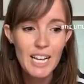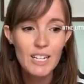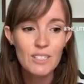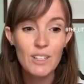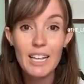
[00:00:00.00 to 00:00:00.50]

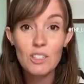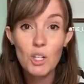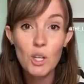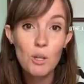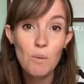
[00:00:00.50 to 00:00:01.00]
So that's
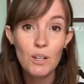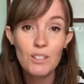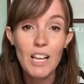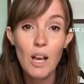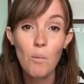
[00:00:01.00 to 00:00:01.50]
2
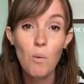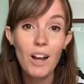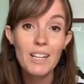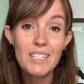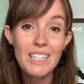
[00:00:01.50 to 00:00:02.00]
books. What
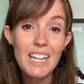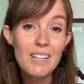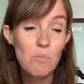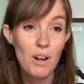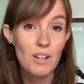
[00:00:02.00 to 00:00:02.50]
I
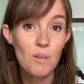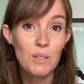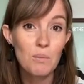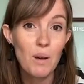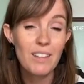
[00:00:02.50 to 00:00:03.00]
did wonder
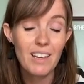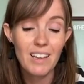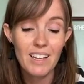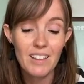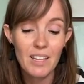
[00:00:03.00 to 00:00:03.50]
was
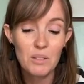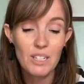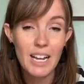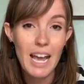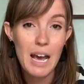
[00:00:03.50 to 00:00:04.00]
whether there was
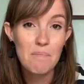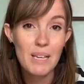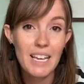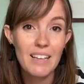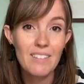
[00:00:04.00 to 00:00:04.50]
an
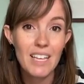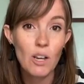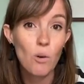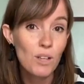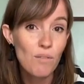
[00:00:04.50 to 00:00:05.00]
okapi in
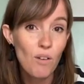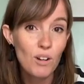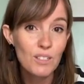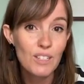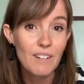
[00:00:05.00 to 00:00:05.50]
the Oi
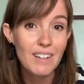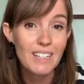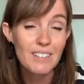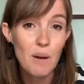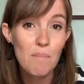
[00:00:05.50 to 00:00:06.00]
Frog
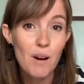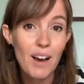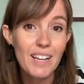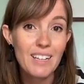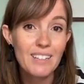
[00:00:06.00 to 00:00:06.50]
series, and
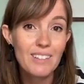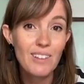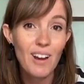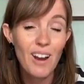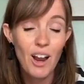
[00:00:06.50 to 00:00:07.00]
my
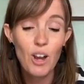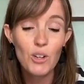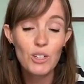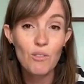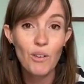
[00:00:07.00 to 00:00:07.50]
son
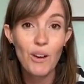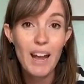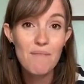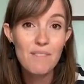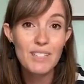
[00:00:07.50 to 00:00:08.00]
looked through
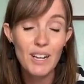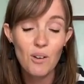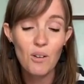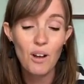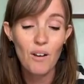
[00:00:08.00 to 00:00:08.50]
every
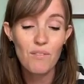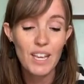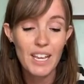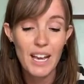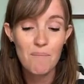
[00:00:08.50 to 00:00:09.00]
single of
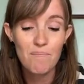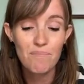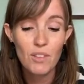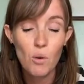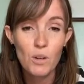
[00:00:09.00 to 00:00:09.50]
the
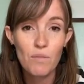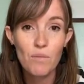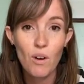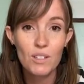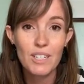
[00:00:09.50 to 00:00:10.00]
Oi
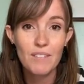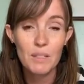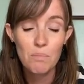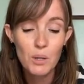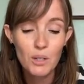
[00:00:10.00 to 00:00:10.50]
Frog
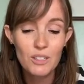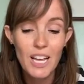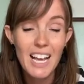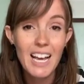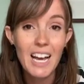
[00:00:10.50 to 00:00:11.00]
series books,
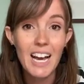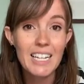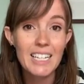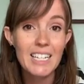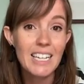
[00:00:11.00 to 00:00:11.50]
and
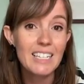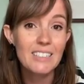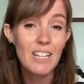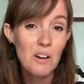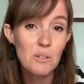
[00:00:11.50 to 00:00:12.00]
he
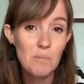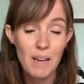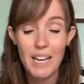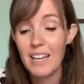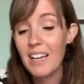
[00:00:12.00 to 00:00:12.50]
tells
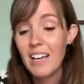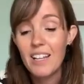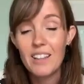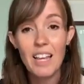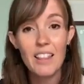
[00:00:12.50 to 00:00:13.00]
me
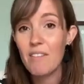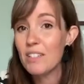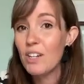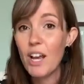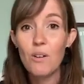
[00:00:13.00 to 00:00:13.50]
that there
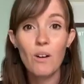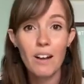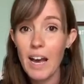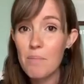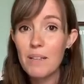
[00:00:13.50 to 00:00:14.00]
is no
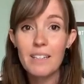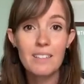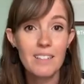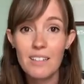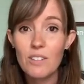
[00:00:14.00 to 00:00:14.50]
okapi
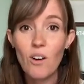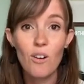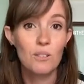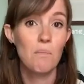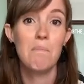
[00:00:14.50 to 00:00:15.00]
sits
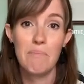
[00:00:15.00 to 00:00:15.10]
on